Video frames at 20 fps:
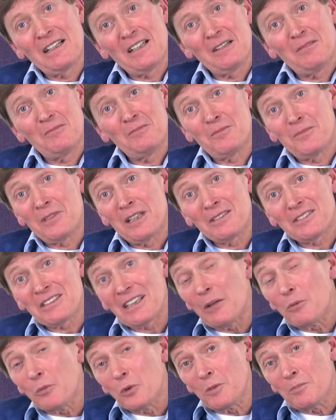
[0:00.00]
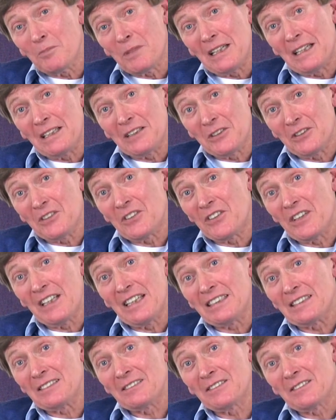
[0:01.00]
And perhaps that would be a good
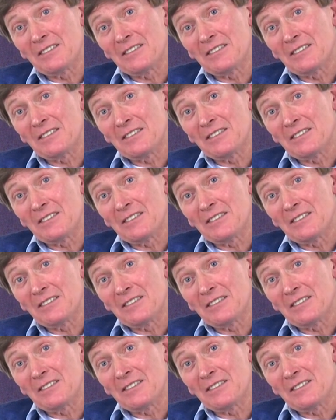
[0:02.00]
thing.